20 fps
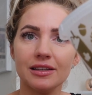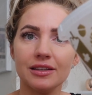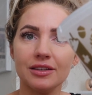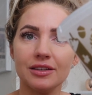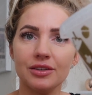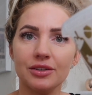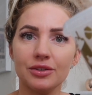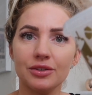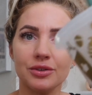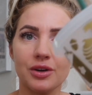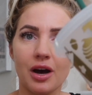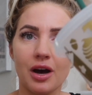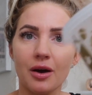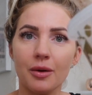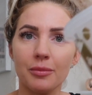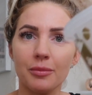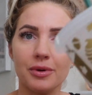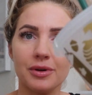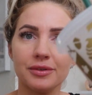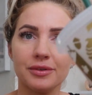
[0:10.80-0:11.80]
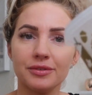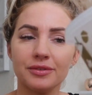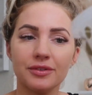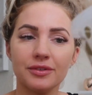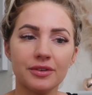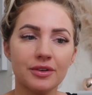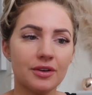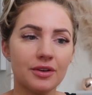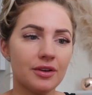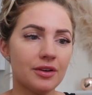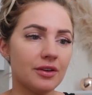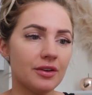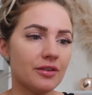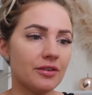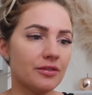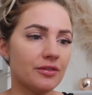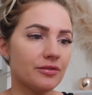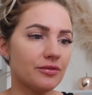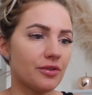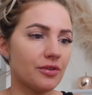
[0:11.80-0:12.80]
new cup
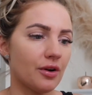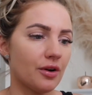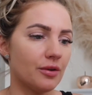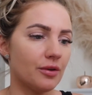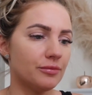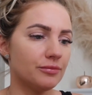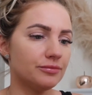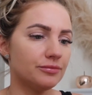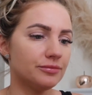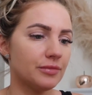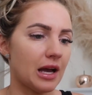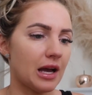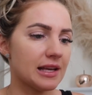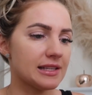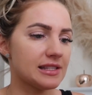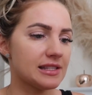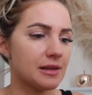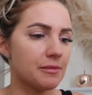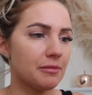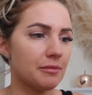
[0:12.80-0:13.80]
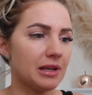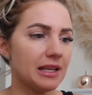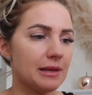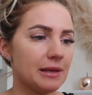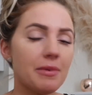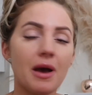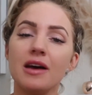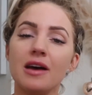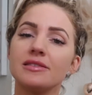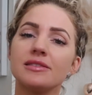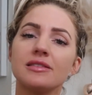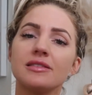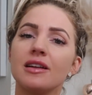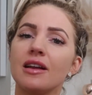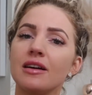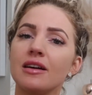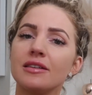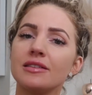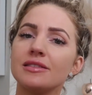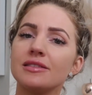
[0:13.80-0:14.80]
from Simply
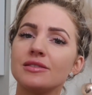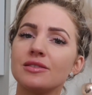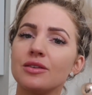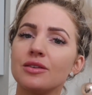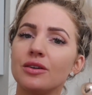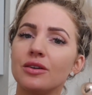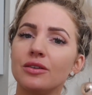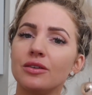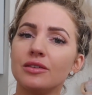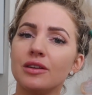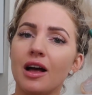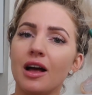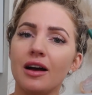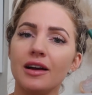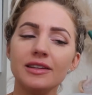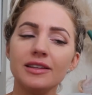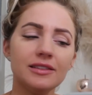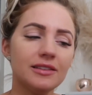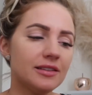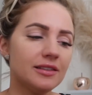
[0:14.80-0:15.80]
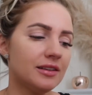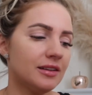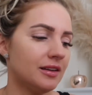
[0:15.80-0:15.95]
Personalised online.